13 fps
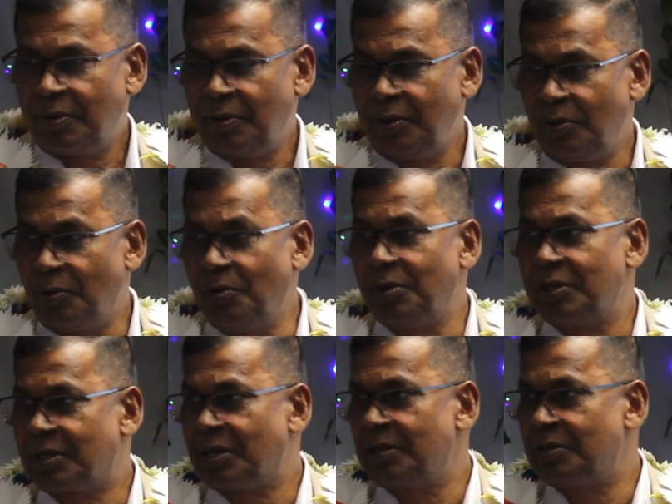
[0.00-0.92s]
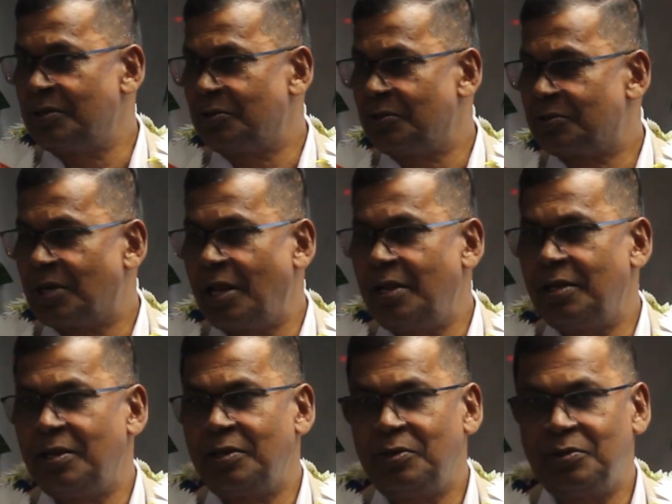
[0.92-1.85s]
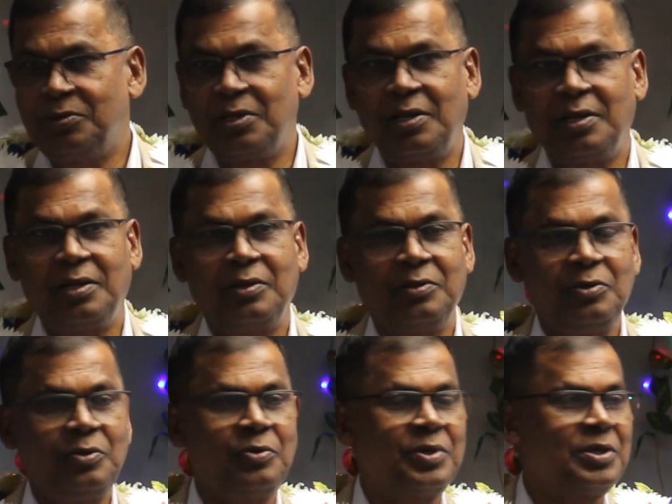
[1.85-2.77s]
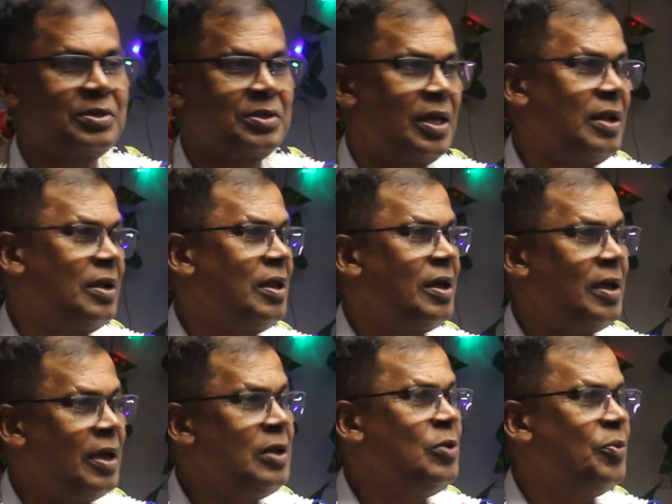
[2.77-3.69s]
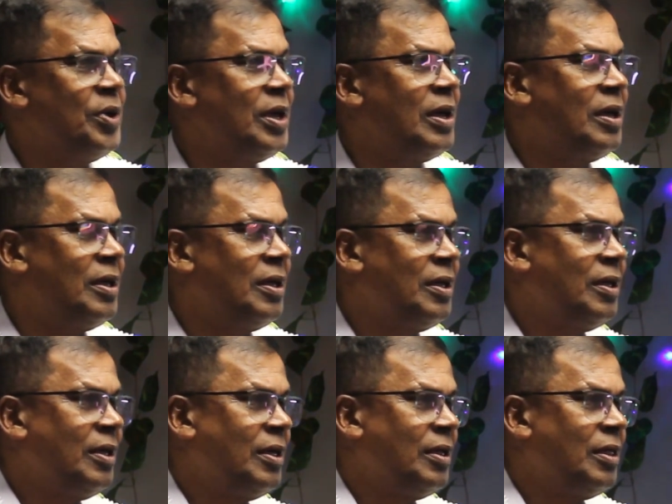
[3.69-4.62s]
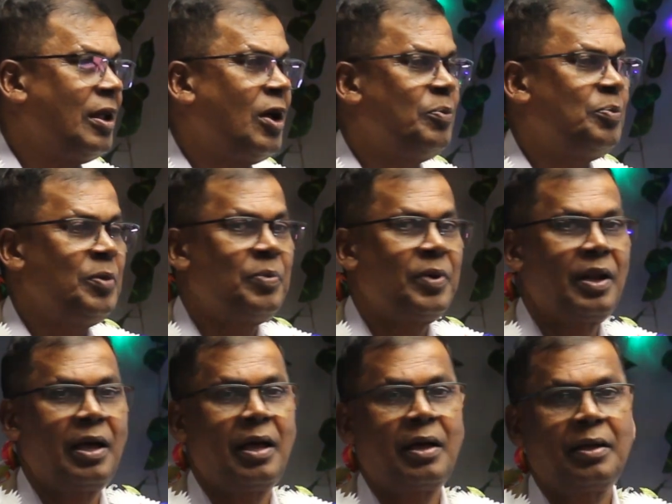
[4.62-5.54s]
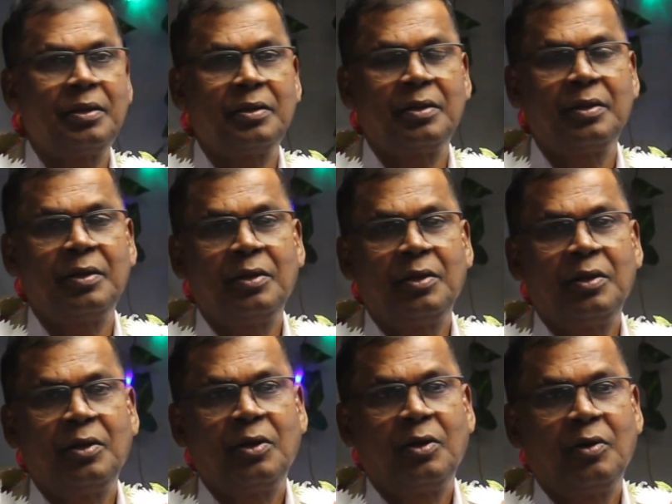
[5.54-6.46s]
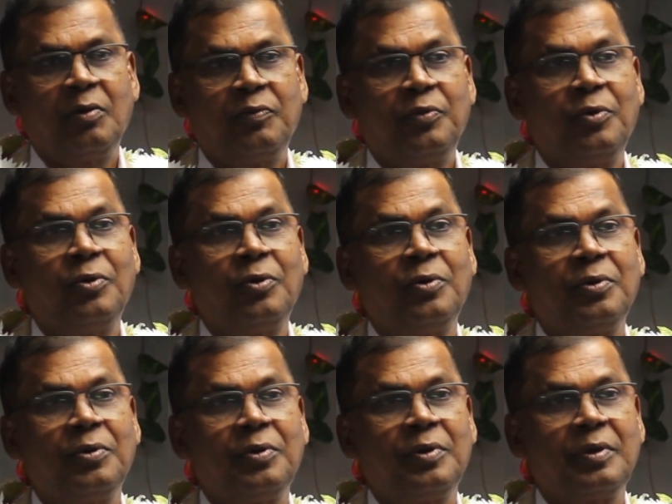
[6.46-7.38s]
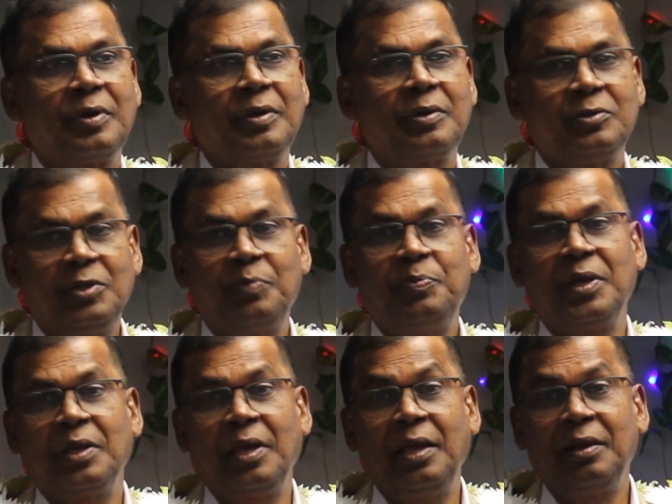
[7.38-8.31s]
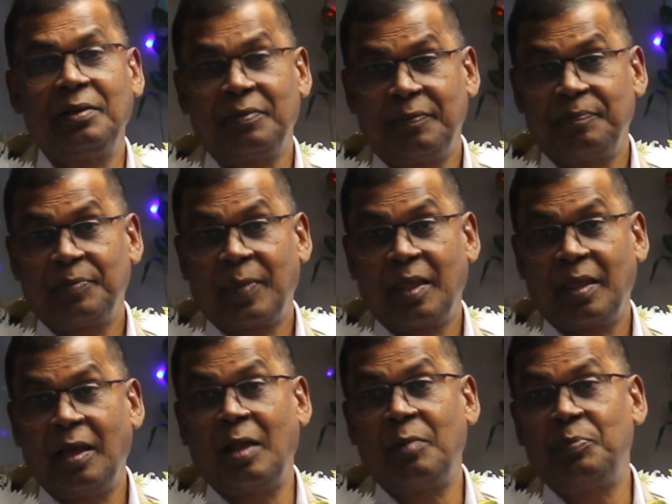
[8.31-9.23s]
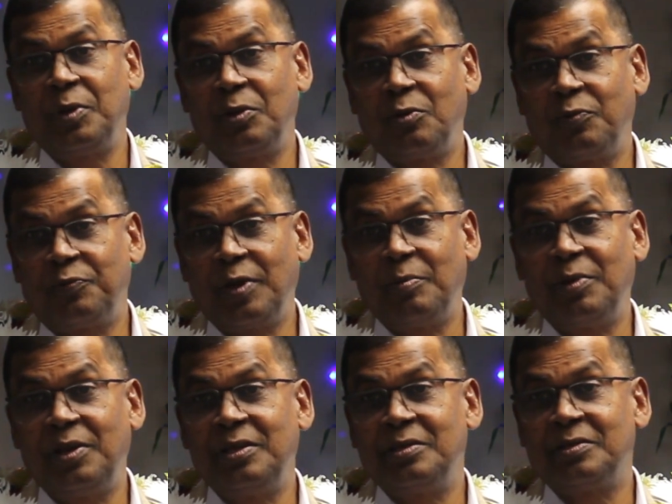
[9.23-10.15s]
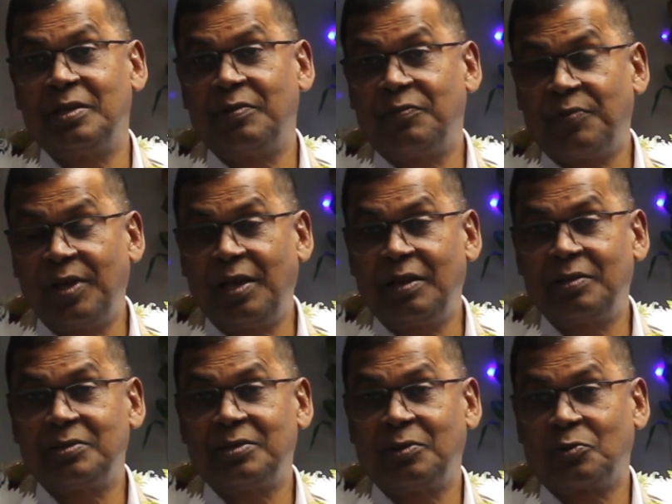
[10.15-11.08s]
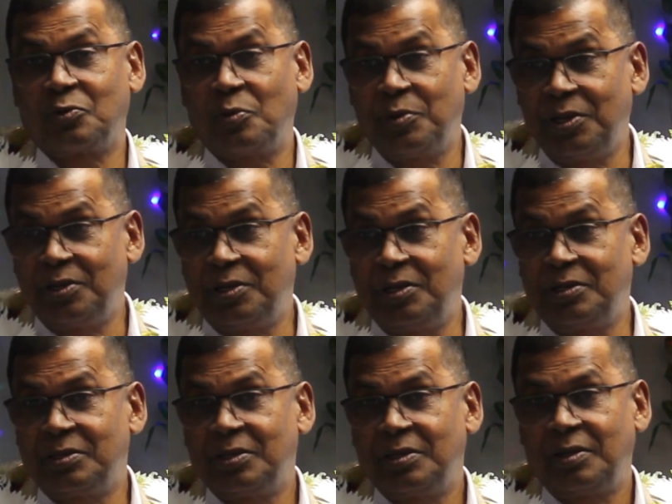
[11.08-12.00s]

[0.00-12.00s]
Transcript: in all the countries, Australia, New Zealand, US, Canada, anywhere that our people are, for chipping in, helping your families and friends and communities.